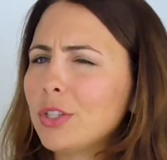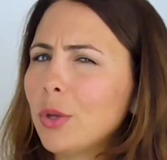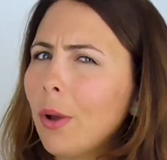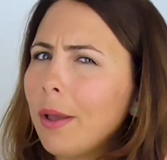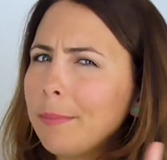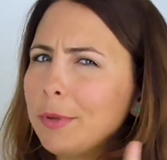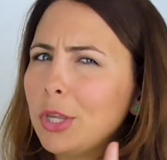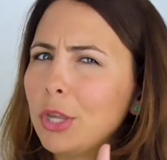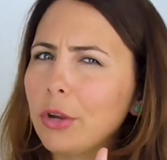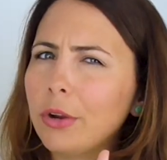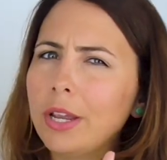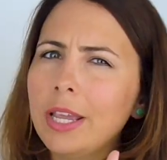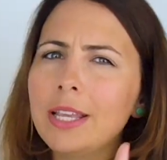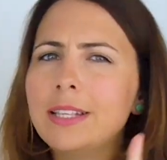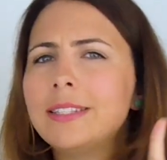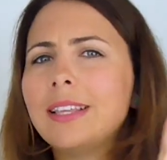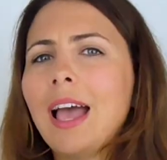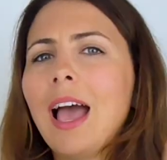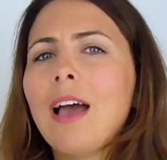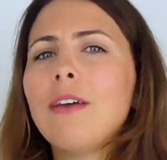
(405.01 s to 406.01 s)
So I'm
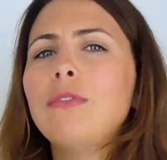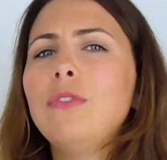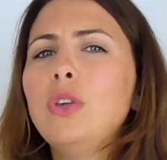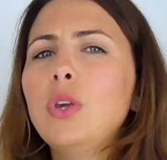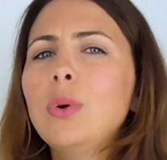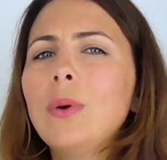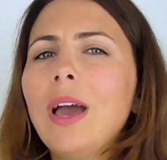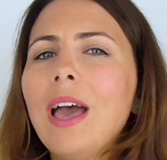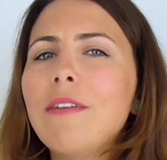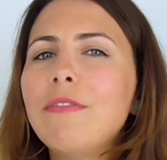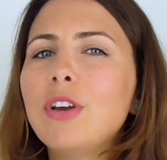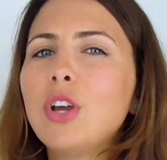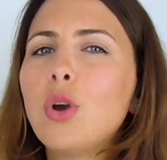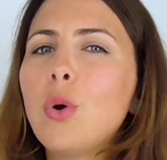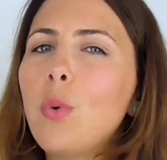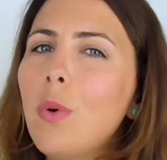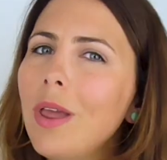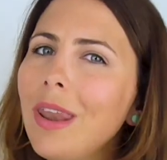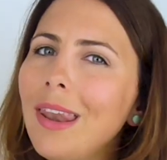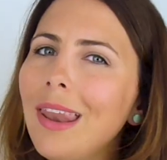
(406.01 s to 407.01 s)
curious, have you ever
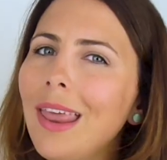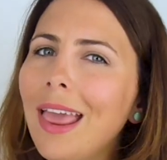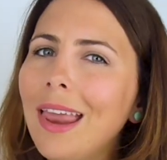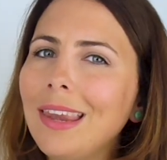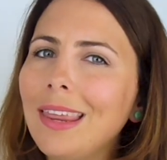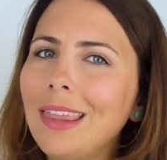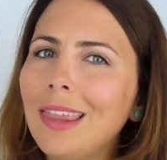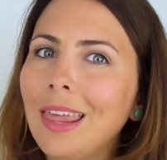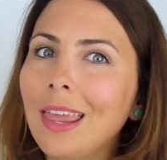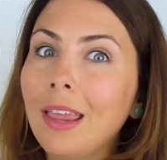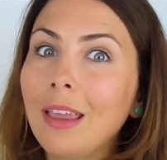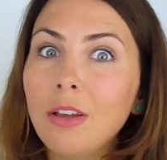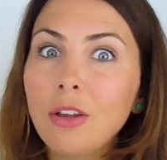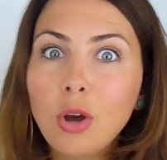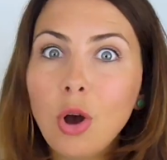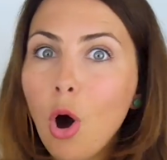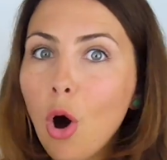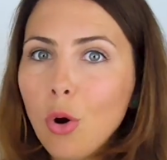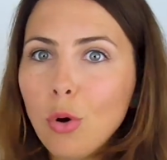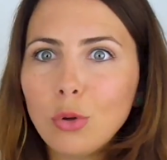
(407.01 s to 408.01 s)
quit anything
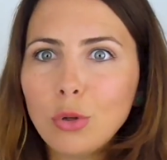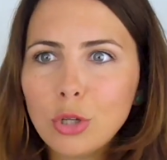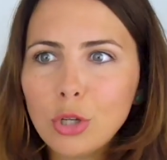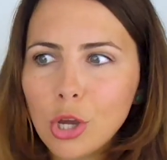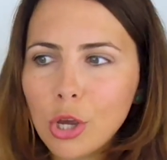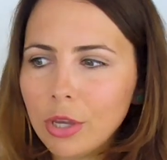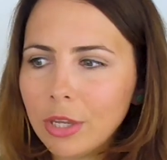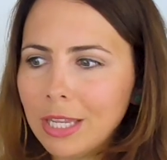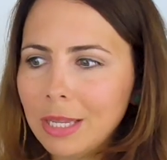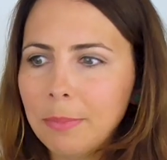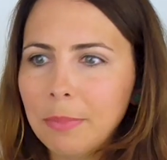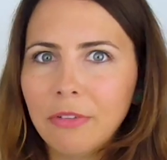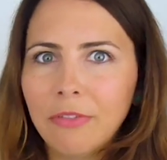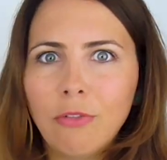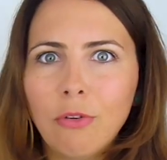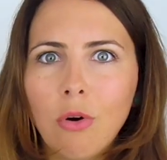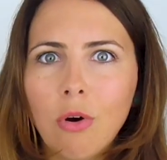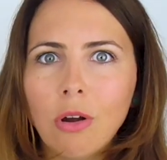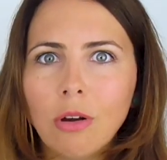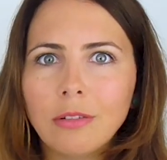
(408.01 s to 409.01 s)
cold turkey
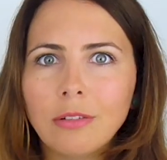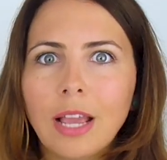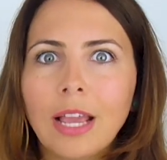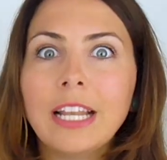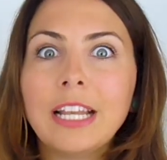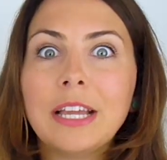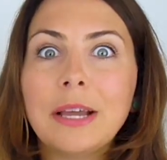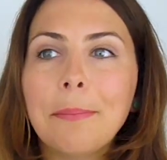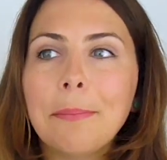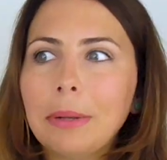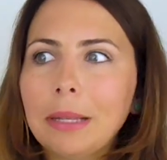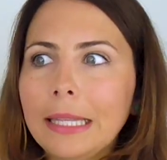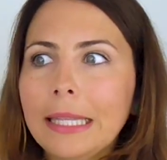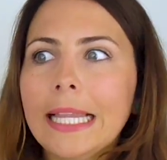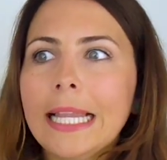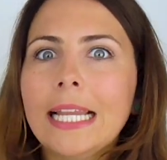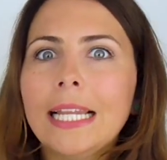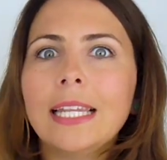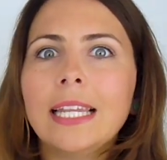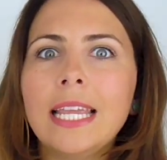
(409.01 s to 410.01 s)
before and
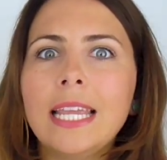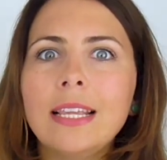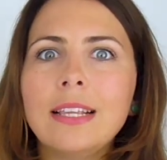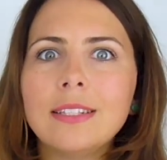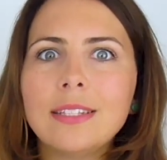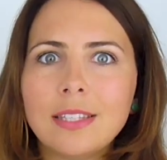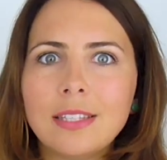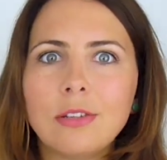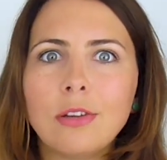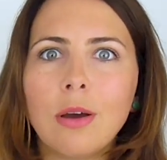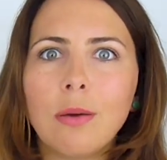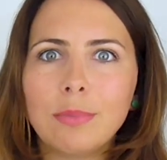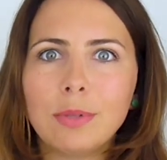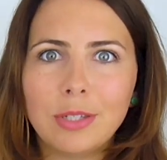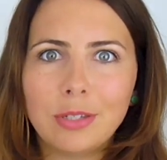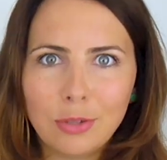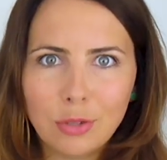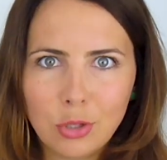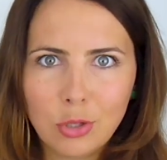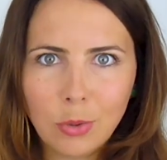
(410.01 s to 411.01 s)
completely
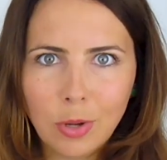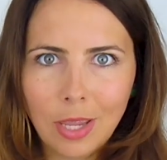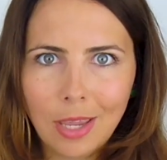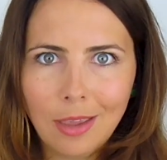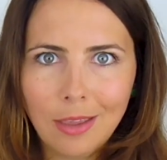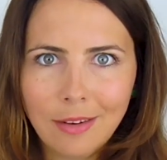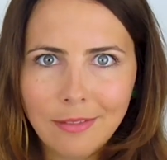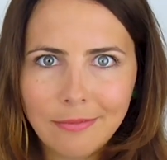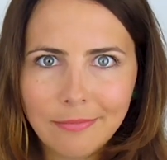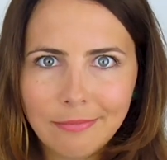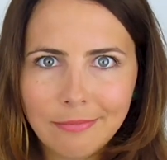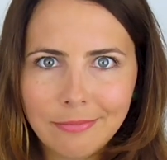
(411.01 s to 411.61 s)
stopped doing it?